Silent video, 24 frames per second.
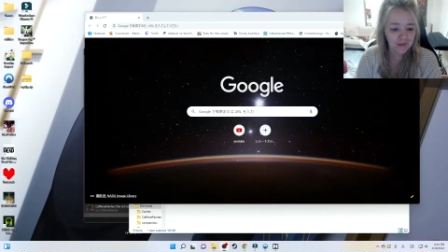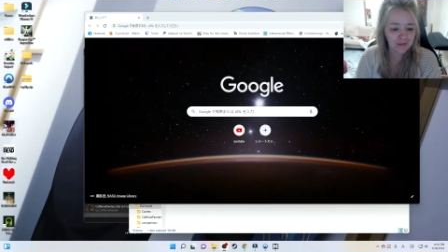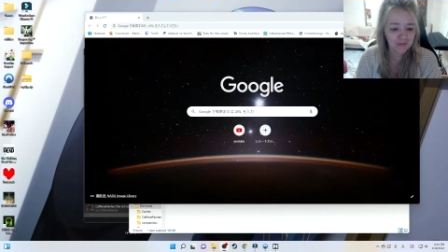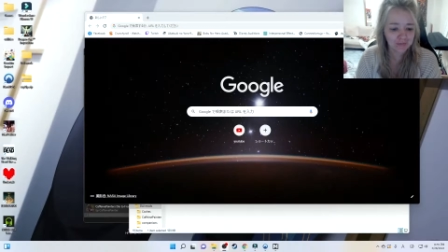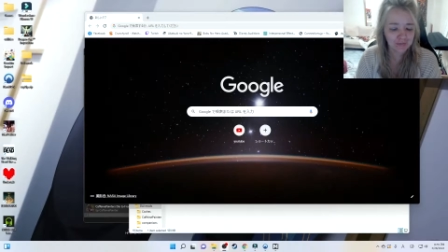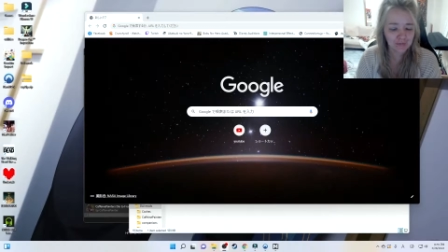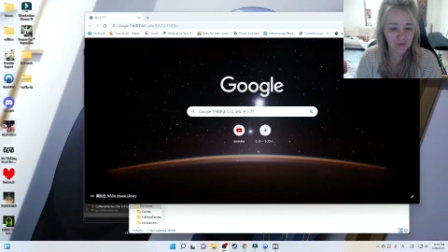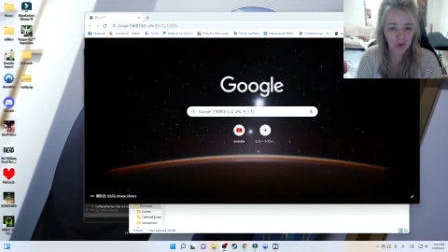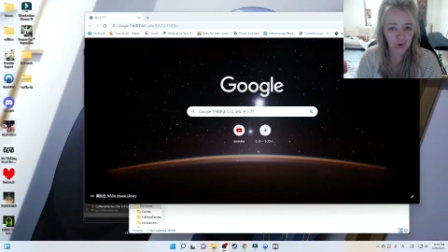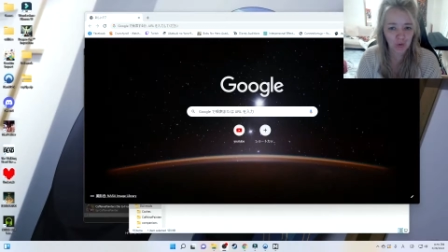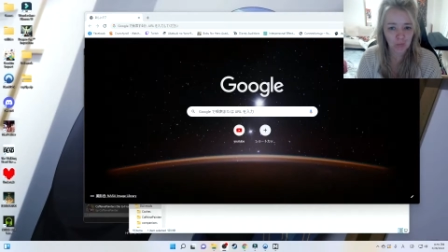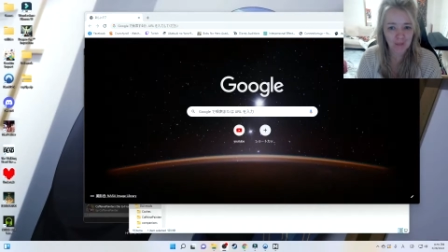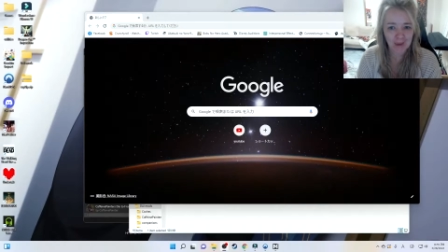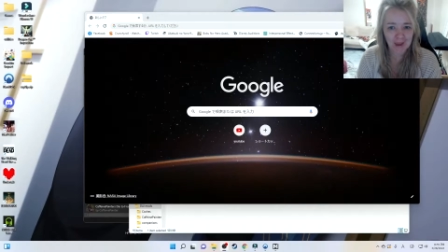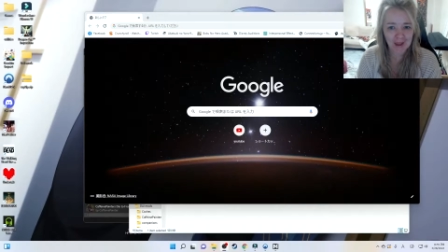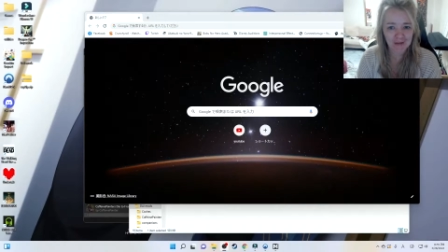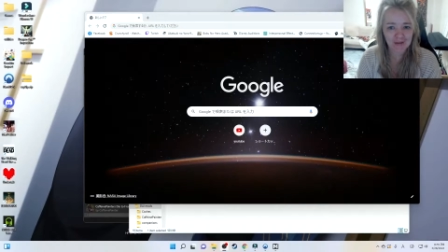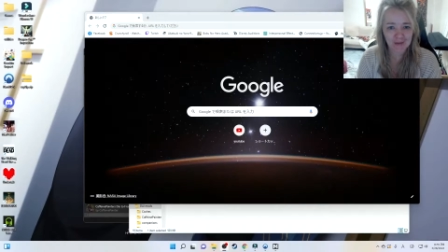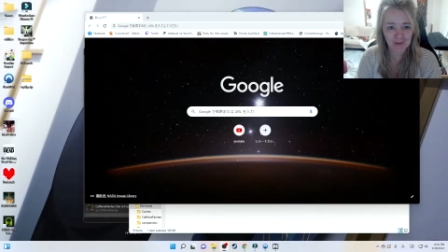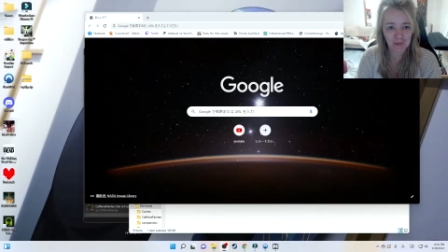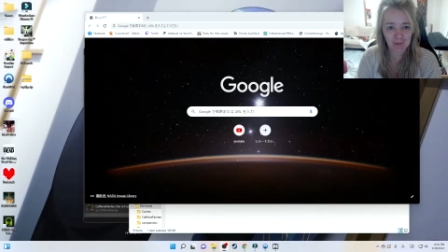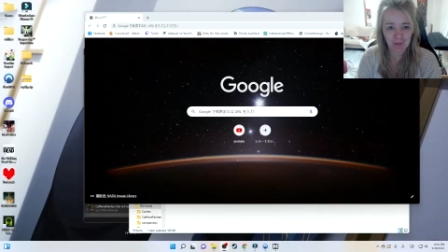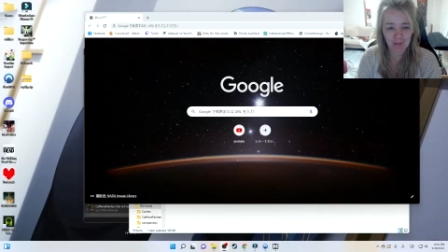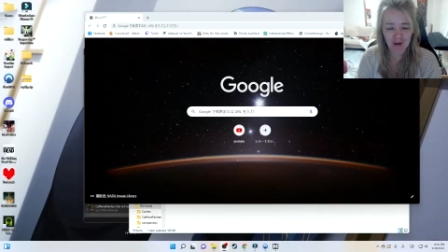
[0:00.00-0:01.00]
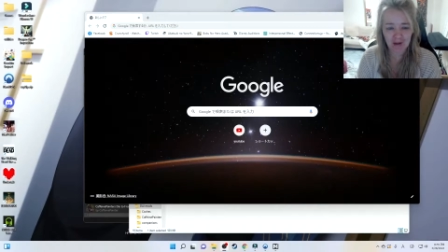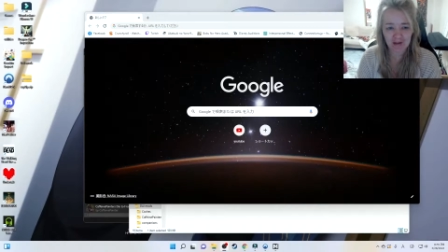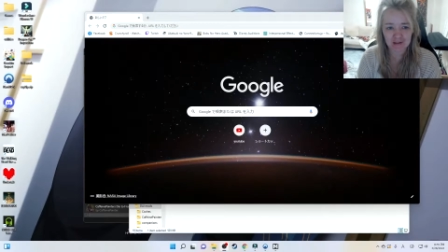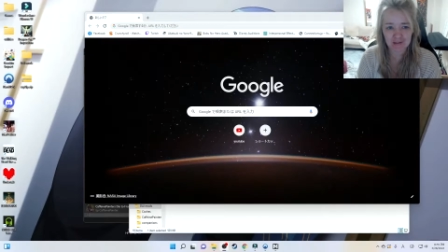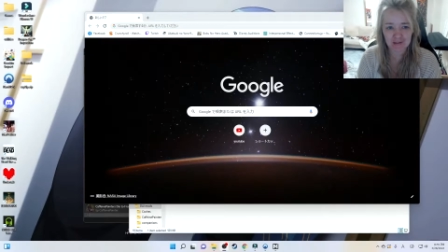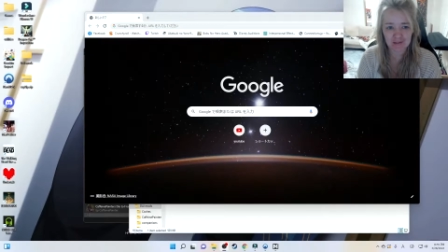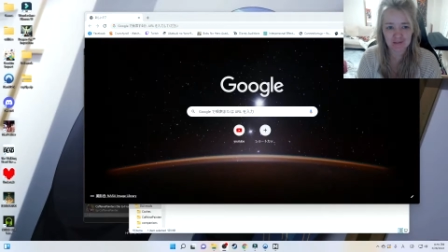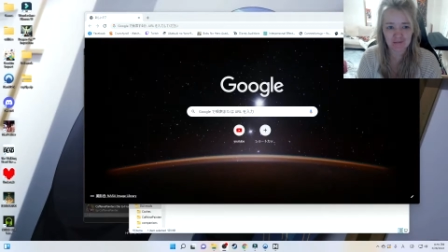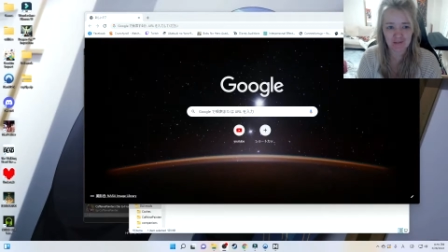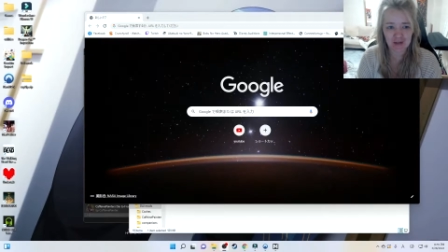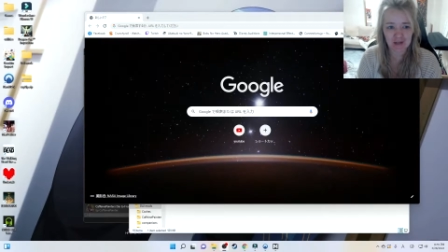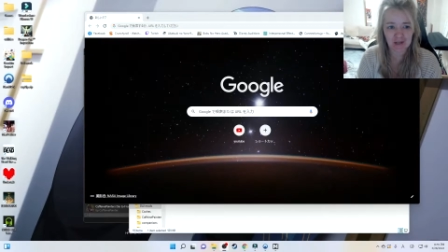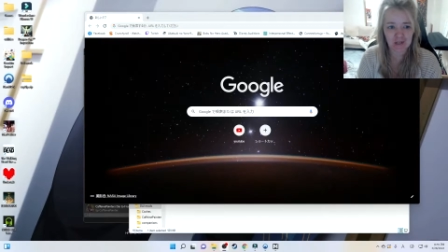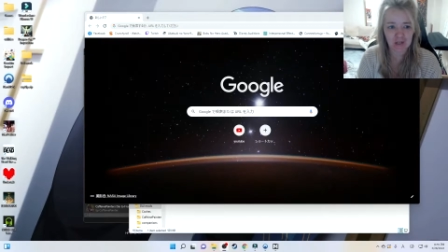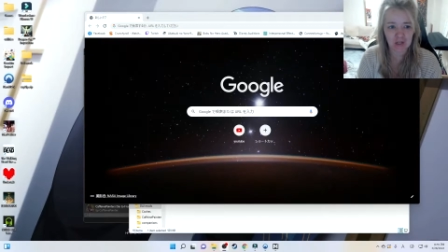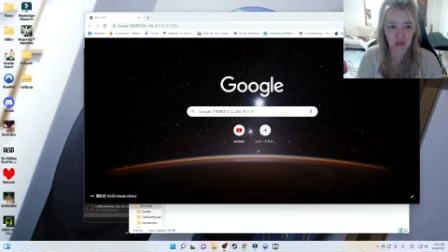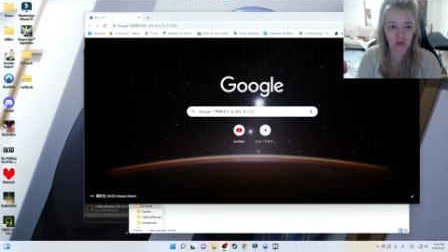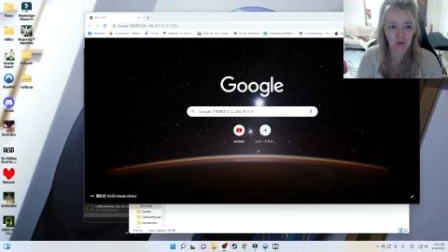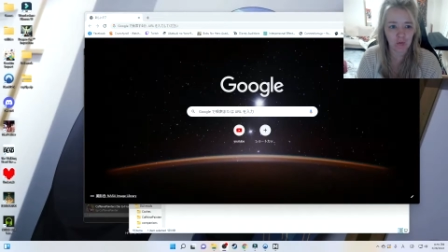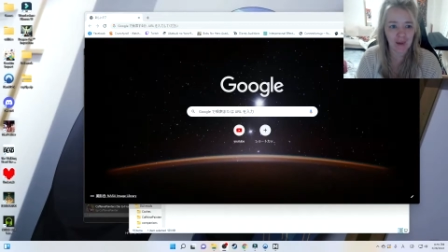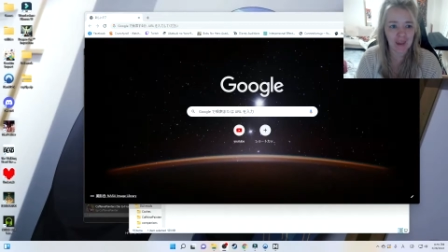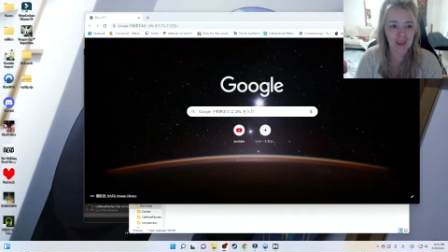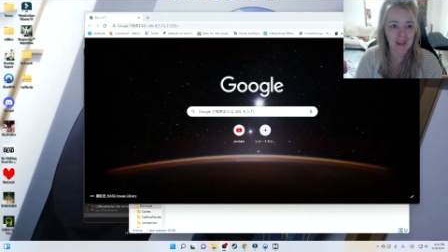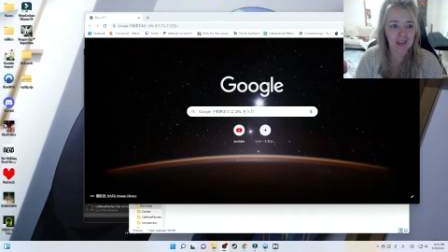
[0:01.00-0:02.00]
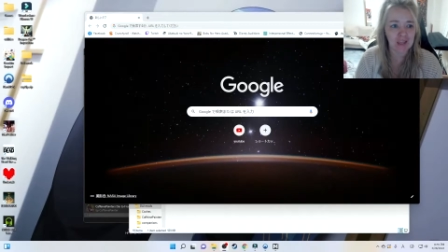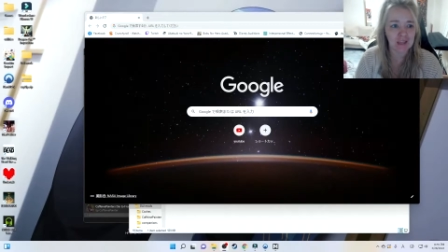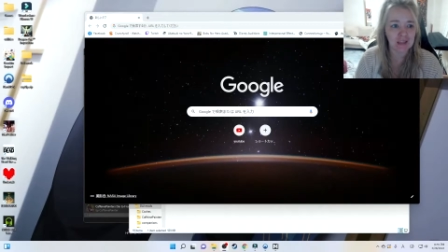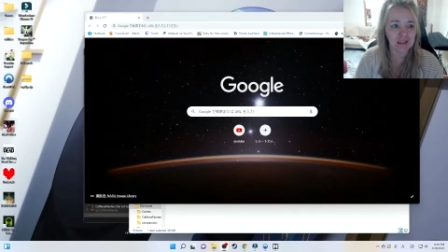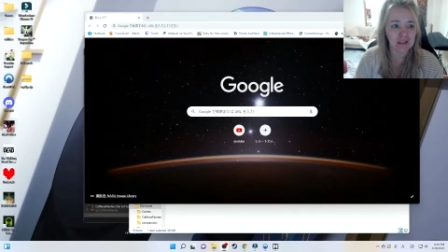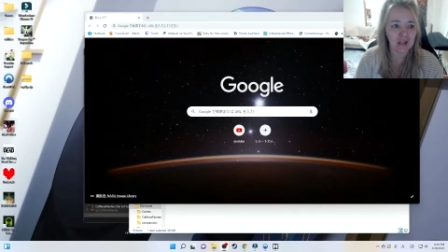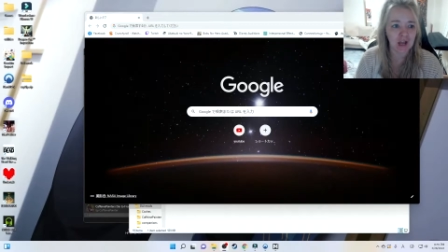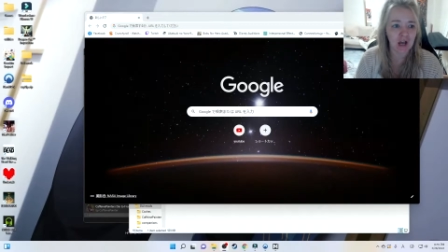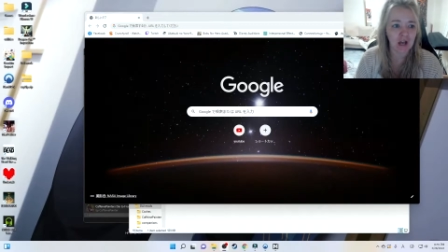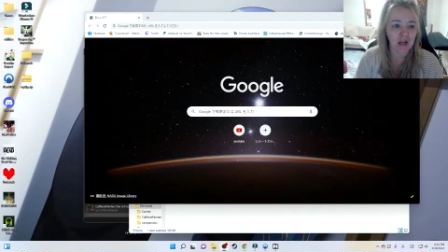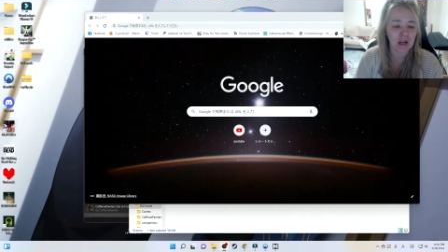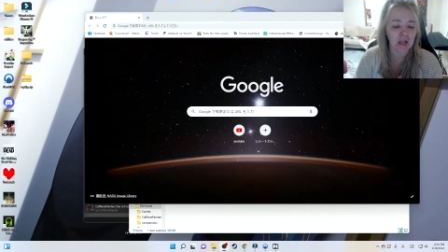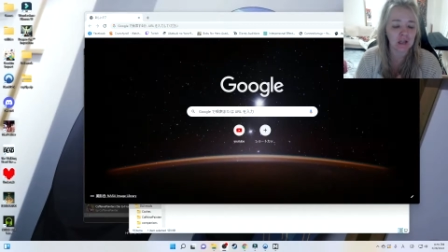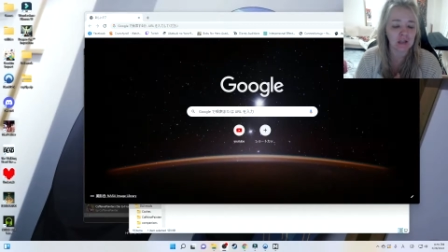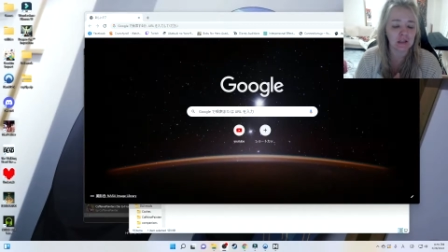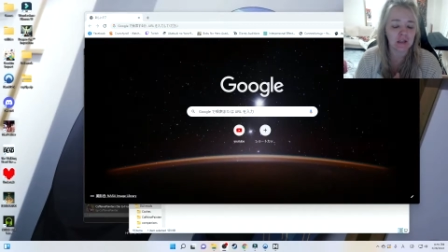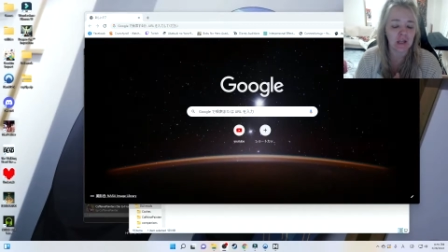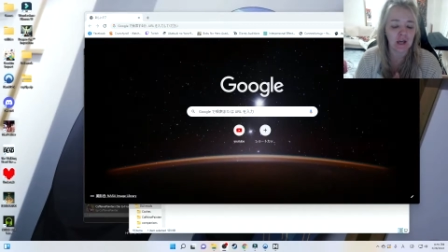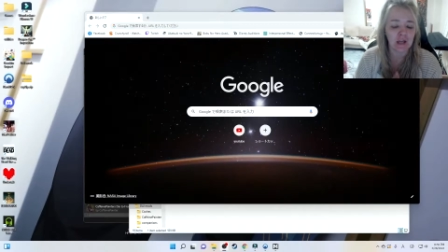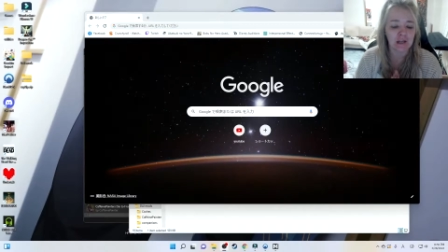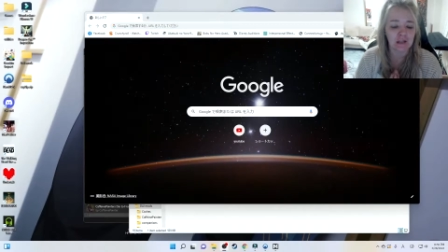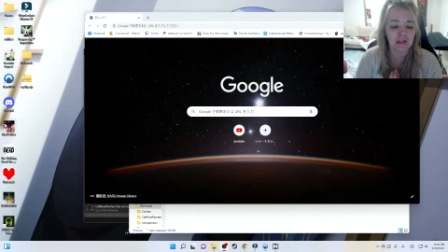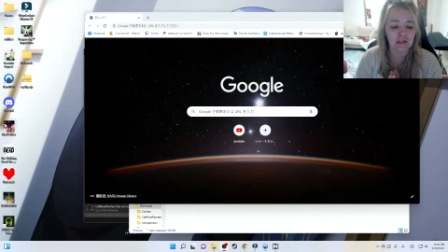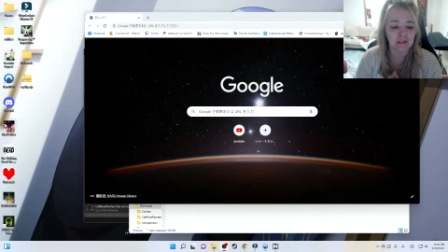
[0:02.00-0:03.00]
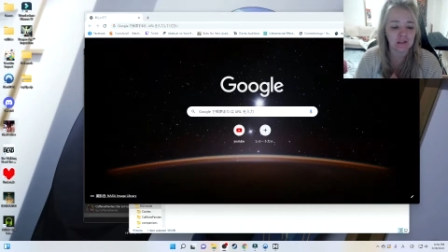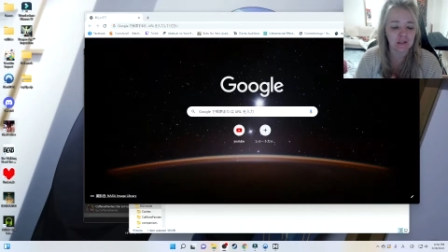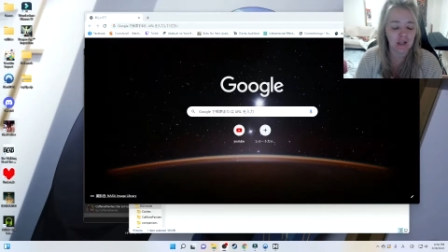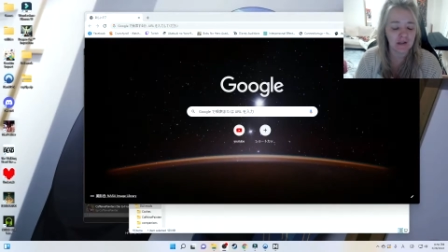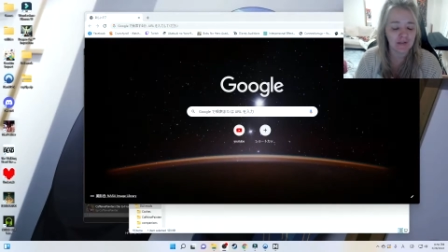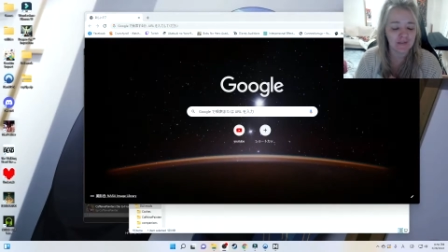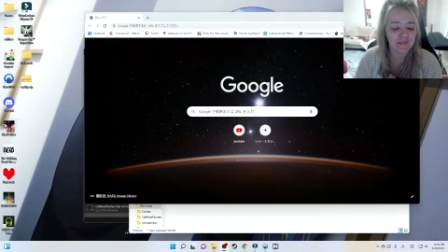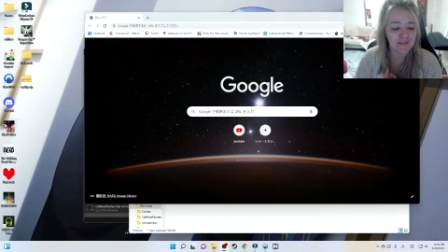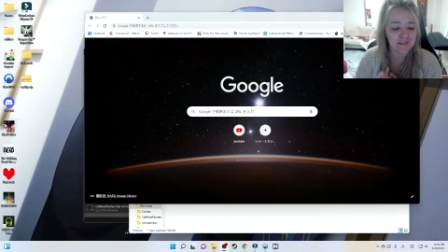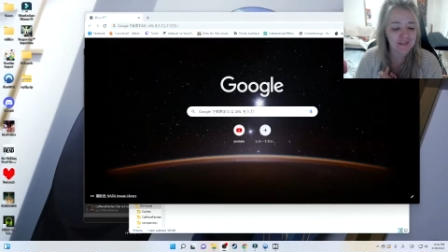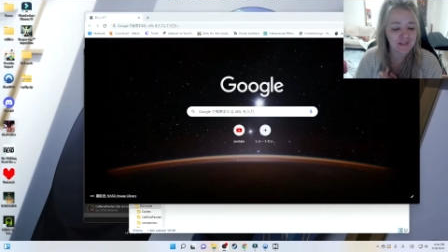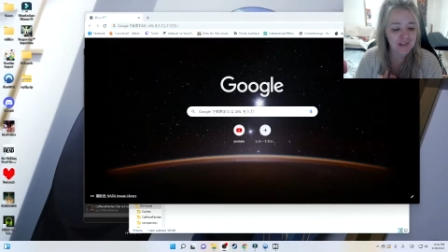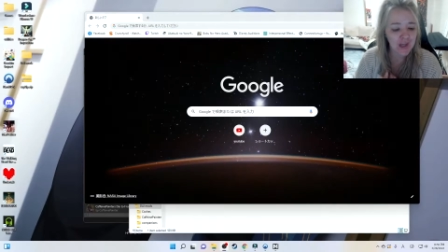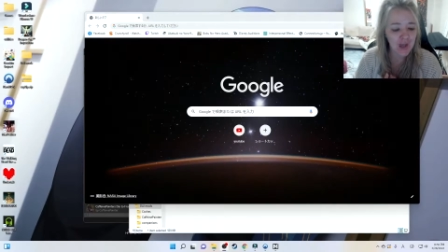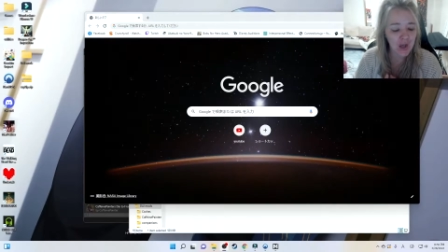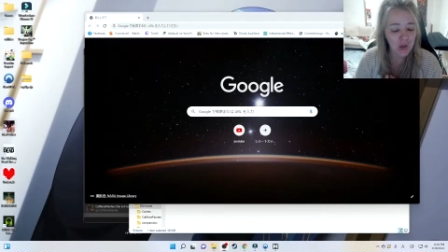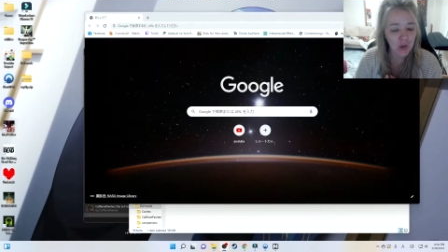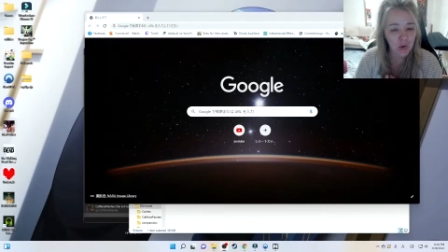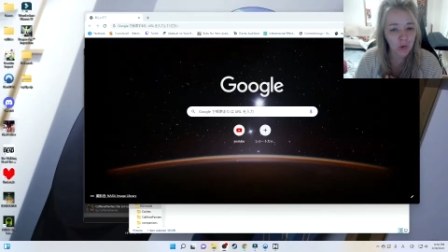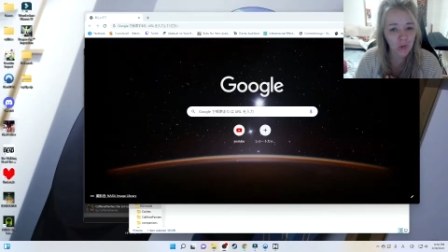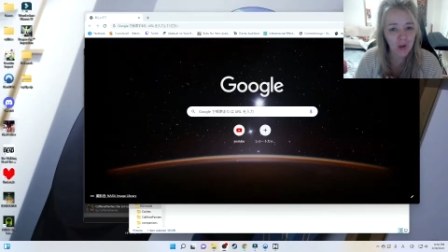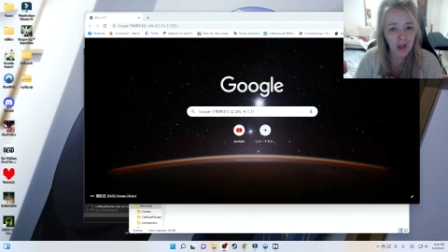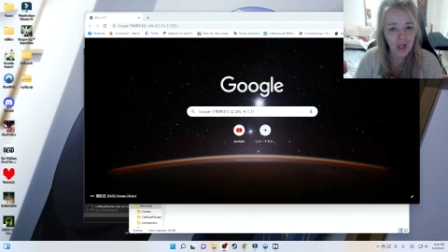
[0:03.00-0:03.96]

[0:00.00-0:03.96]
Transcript: romance modded video a lot of love. So